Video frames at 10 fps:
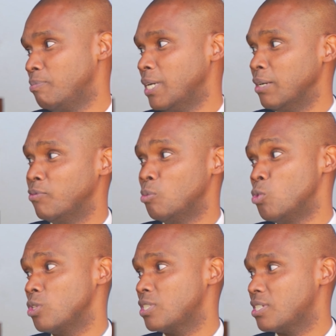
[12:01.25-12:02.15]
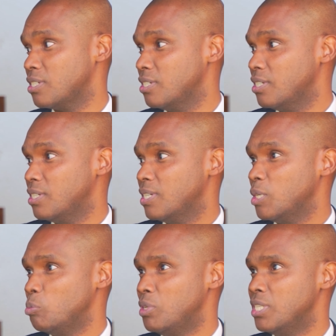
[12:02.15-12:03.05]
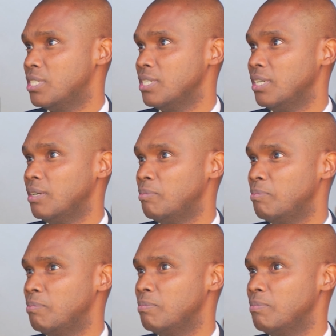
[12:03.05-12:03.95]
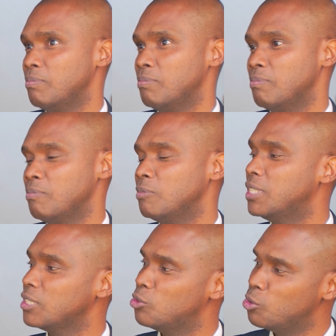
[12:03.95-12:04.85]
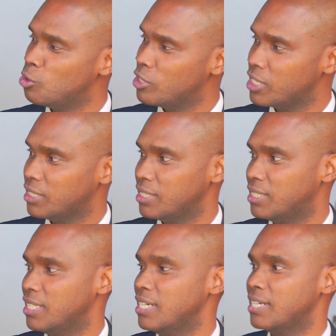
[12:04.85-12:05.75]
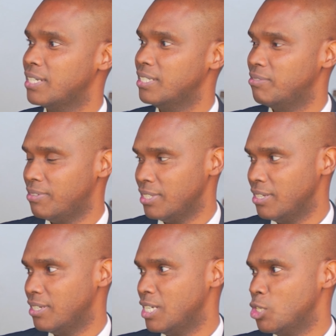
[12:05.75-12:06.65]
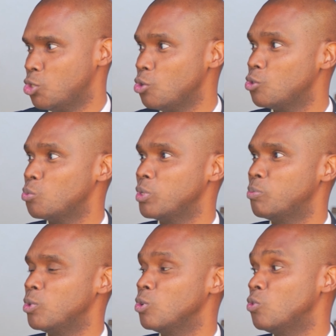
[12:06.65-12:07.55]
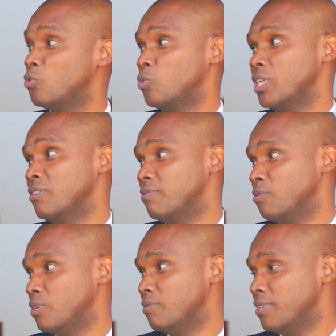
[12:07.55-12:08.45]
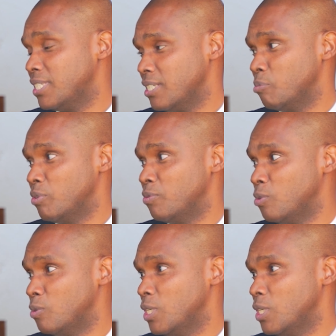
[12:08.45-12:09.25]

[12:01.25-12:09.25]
and for most, but just do your own research, read further, talk to people who invested before.